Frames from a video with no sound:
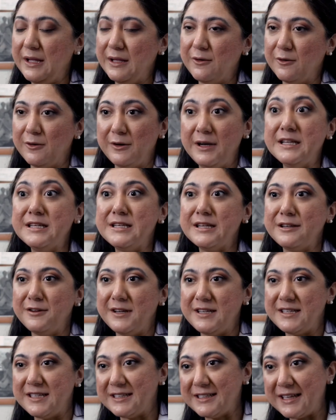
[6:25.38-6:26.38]
or
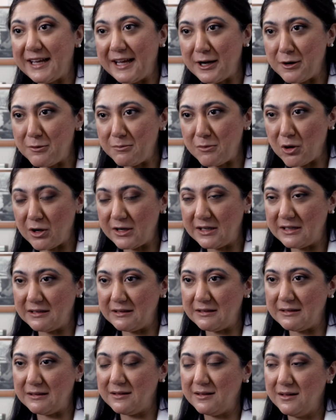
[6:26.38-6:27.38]
integrated care
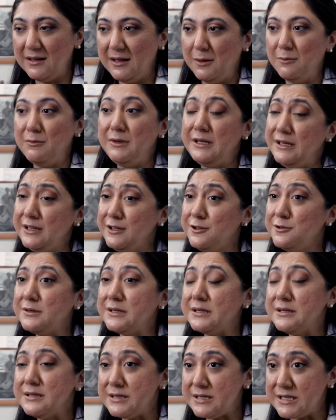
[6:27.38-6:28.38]
model. We need to
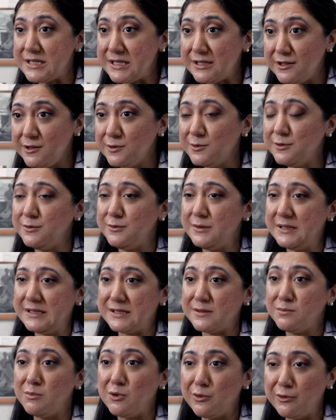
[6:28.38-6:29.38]
continue to
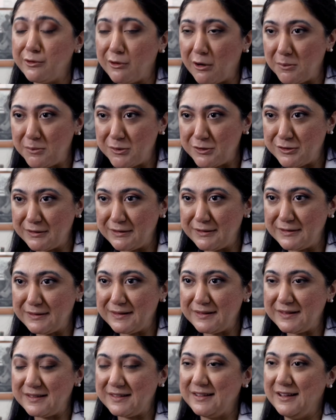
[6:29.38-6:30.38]
explore
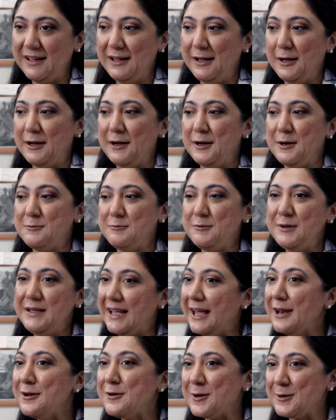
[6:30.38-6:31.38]
options. We
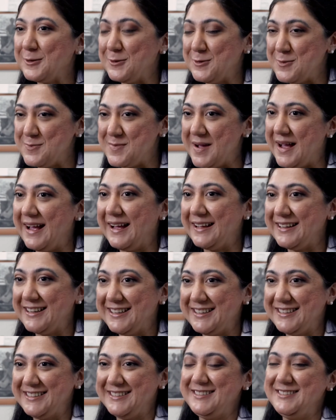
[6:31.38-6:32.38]
cannot go back.
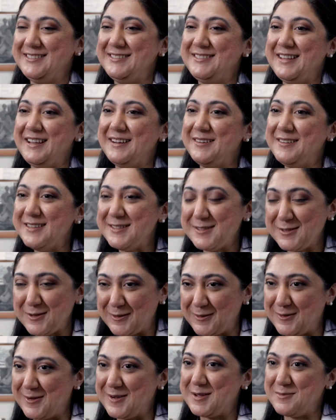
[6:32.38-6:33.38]
There is no
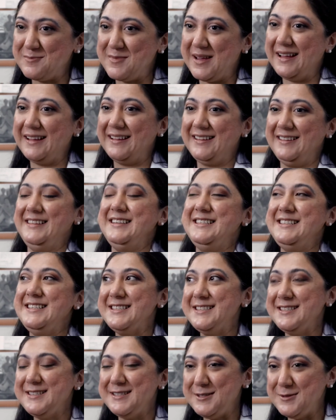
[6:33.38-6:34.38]
going back. This
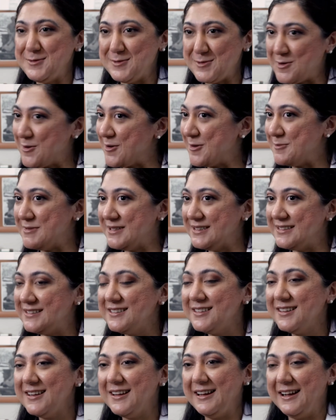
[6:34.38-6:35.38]
is the new normal.
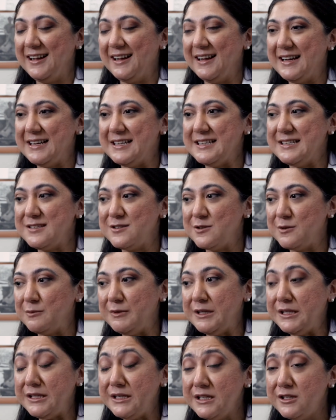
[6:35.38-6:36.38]
And so
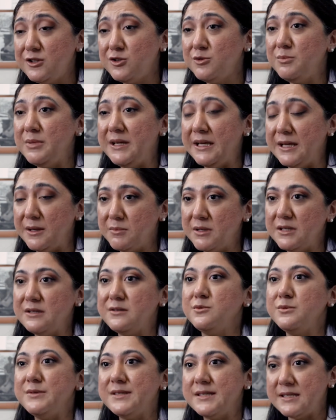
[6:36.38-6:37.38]
we need to be able
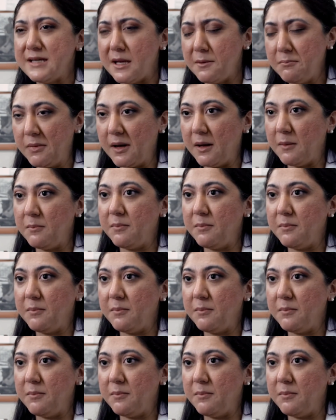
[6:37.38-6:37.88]
to step up